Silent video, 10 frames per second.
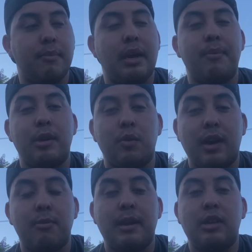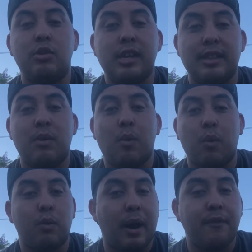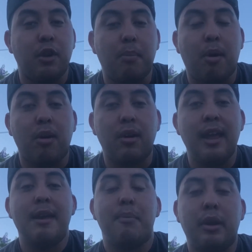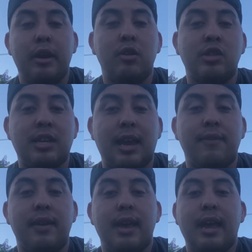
but I'm going to recommend you take that rifle apart, put it in your safe,